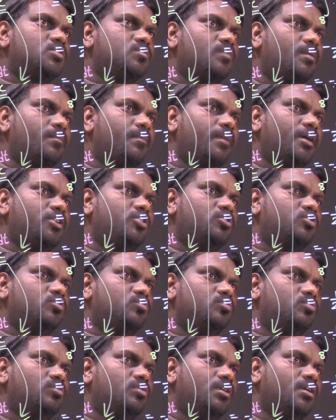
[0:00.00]
1 by
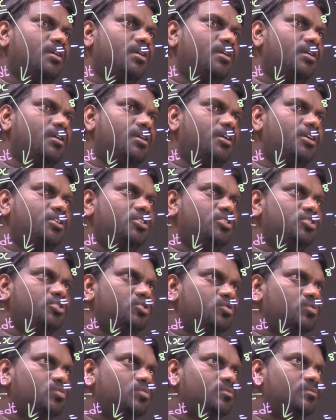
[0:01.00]
2
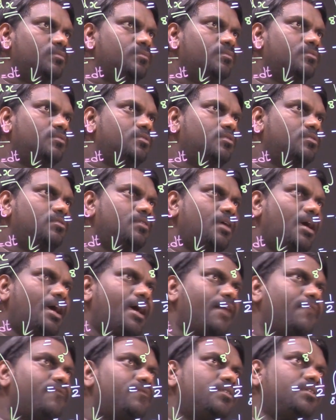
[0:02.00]
into, you
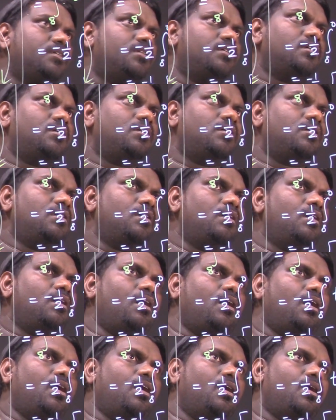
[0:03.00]
have
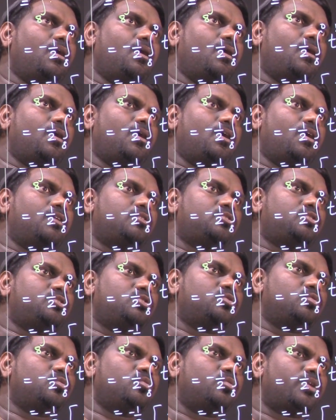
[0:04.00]

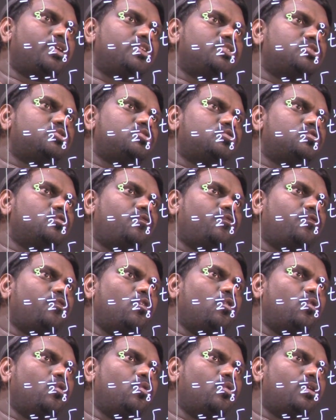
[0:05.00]
2 raised to
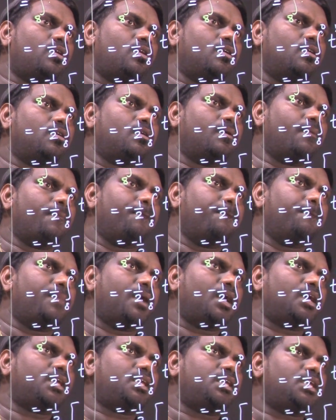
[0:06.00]
4
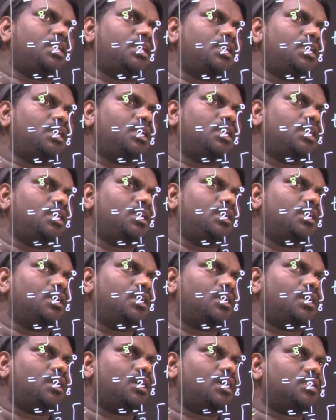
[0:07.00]
by,
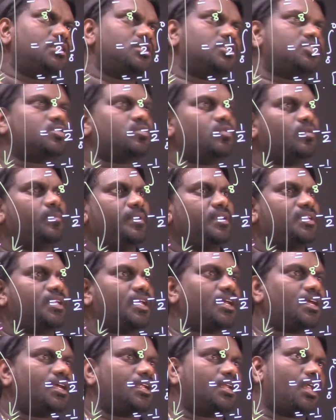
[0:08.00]
this could be
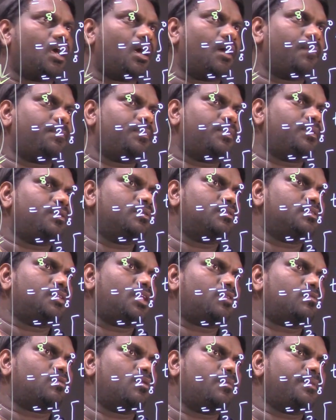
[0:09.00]
taken up, that
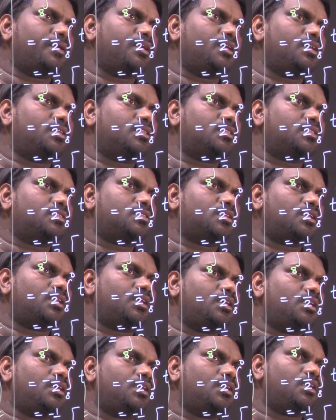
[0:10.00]
will be
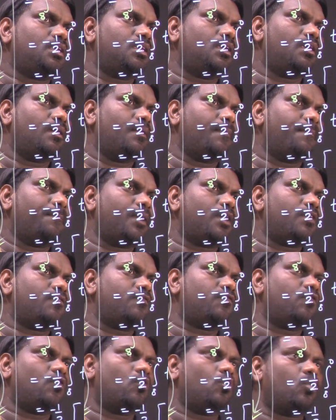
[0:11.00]
3 by
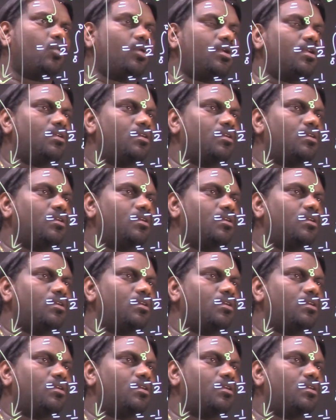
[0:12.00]
4.